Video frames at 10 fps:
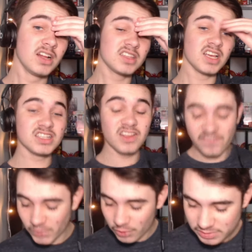That's the
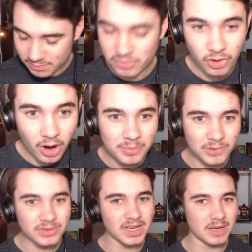first proper
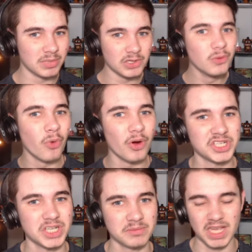like Balloon Boy
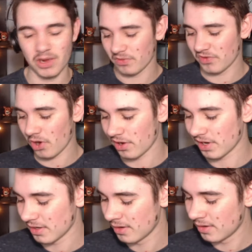jump scare we've gotten.